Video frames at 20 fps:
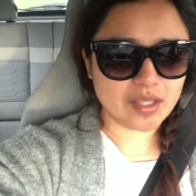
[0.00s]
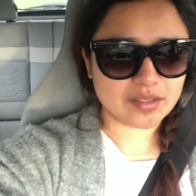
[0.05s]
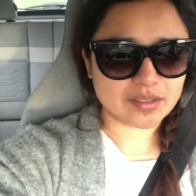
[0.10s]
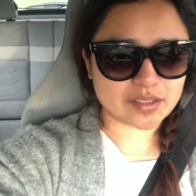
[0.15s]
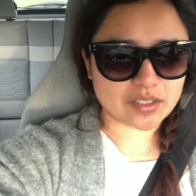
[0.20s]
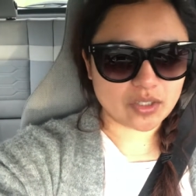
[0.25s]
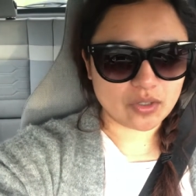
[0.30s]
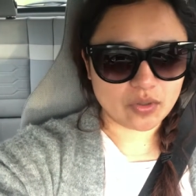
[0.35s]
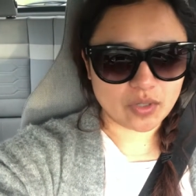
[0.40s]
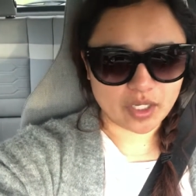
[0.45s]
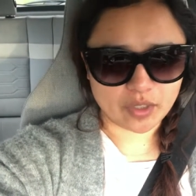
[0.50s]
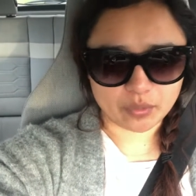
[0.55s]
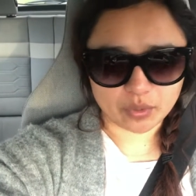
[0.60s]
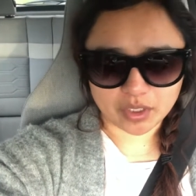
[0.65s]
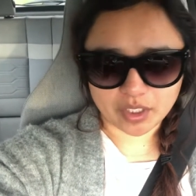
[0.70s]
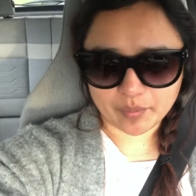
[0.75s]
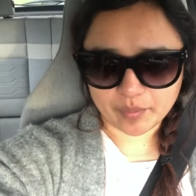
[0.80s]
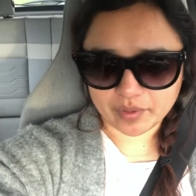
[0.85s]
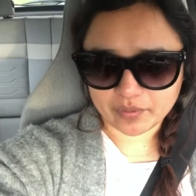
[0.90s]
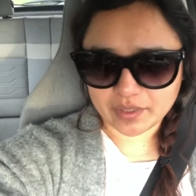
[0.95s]
So I
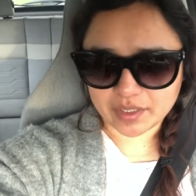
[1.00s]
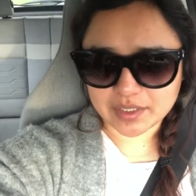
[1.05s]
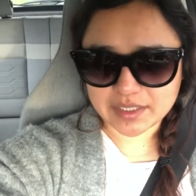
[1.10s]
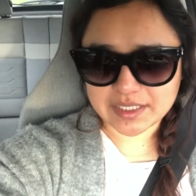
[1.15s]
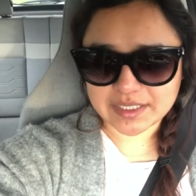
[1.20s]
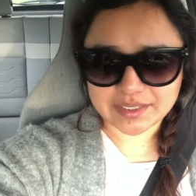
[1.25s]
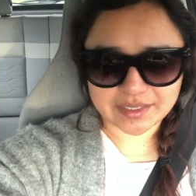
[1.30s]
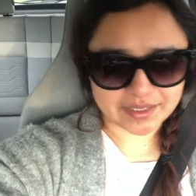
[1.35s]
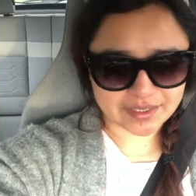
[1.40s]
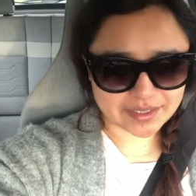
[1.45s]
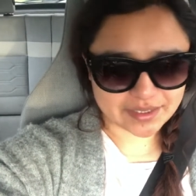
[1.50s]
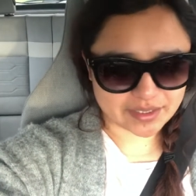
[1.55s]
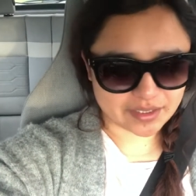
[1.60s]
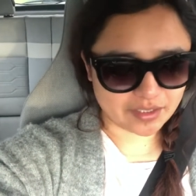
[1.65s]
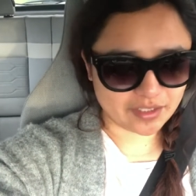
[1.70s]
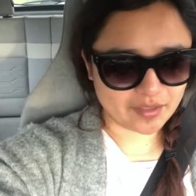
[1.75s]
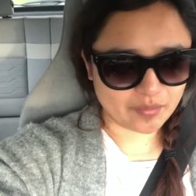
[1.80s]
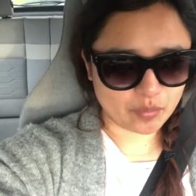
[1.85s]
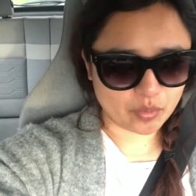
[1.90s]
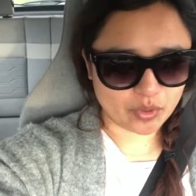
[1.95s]
woke up around 6
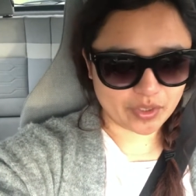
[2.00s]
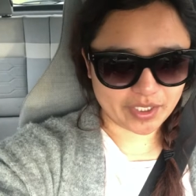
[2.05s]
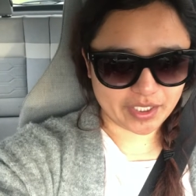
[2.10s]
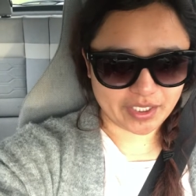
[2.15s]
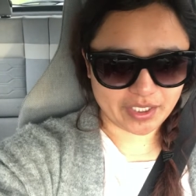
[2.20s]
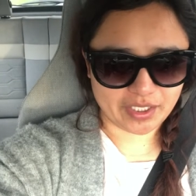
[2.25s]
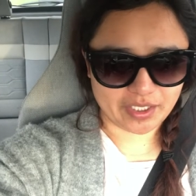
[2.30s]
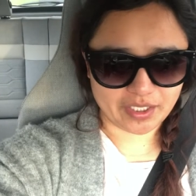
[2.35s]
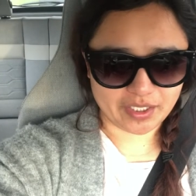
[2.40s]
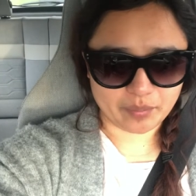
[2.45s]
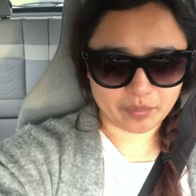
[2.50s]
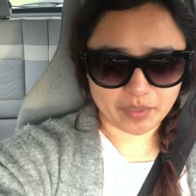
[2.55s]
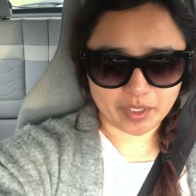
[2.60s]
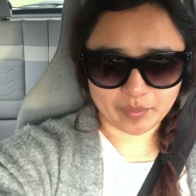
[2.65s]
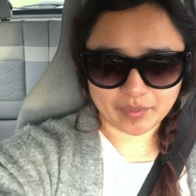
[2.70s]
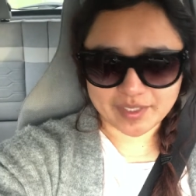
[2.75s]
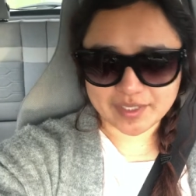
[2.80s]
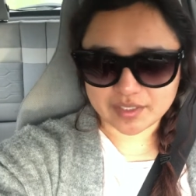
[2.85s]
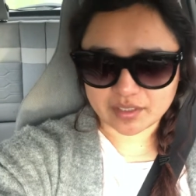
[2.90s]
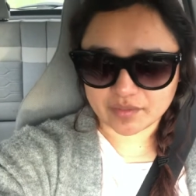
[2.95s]
in the morning,
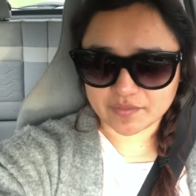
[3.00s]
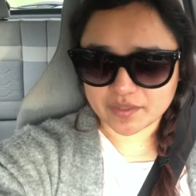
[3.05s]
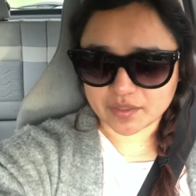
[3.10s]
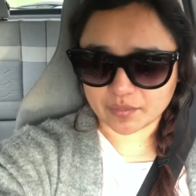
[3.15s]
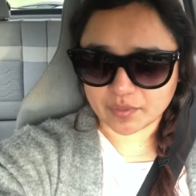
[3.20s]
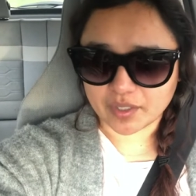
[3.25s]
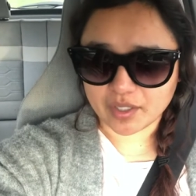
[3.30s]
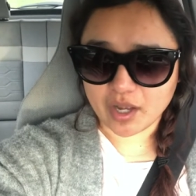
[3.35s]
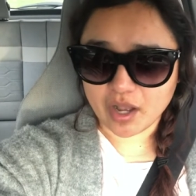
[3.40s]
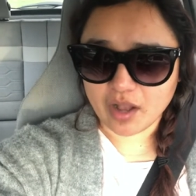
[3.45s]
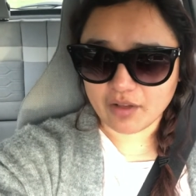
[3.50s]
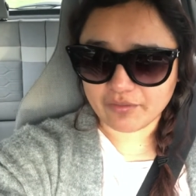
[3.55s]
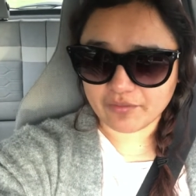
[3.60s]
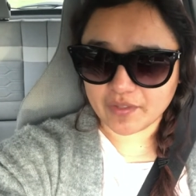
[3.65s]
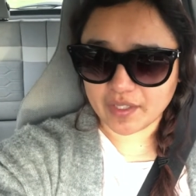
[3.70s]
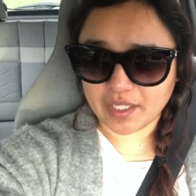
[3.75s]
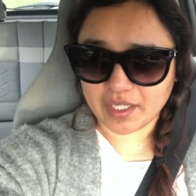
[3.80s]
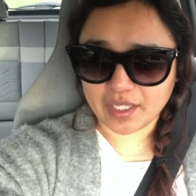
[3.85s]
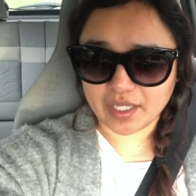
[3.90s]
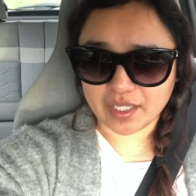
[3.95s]
made myself some
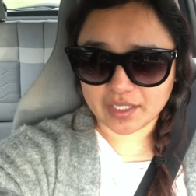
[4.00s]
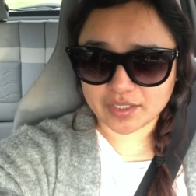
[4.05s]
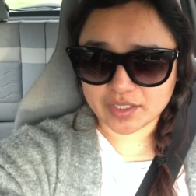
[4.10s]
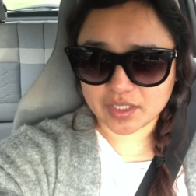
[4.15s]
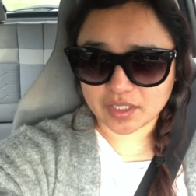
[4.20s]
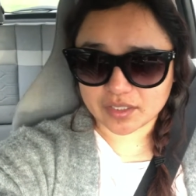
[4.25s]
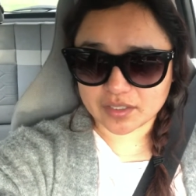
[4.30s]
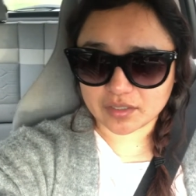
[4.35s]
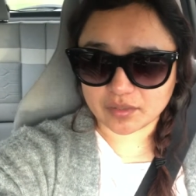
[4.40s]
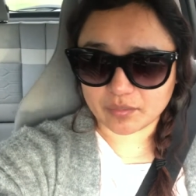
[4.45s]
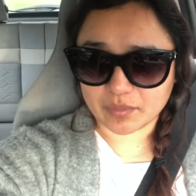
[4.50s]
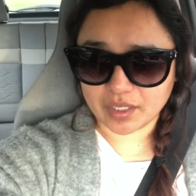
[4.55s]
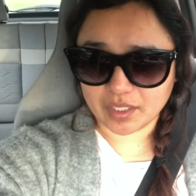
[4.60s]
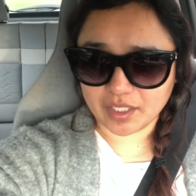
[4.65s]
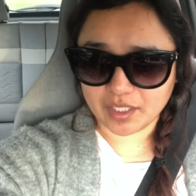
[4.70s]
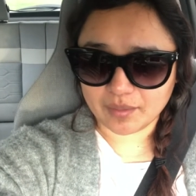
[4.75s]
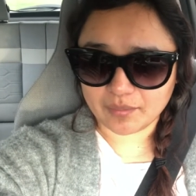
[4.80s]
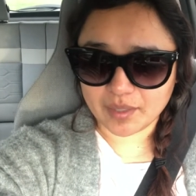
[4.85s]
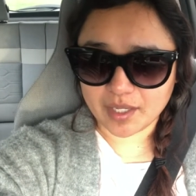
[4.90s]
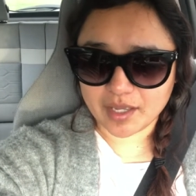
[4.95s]
coffee, I checked some
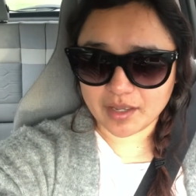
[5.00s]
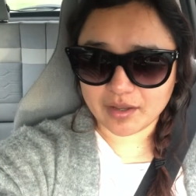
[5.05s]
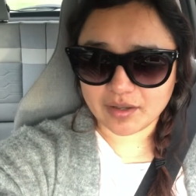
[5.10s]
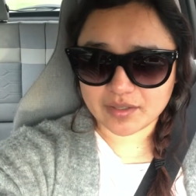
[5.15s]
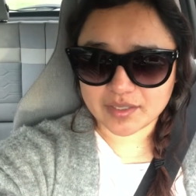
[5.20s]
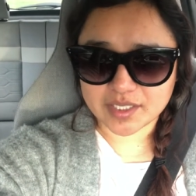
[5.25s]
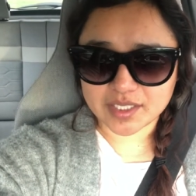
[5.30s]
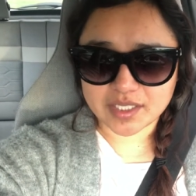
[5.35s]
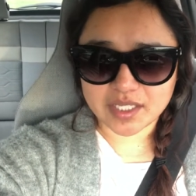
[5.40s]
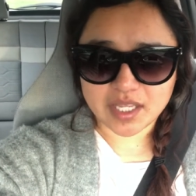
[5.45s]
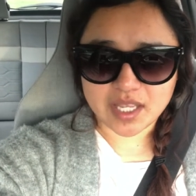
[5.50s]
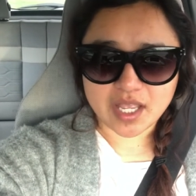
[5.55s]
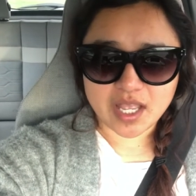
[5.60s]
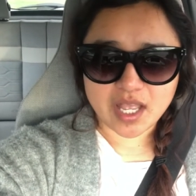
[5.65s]
emails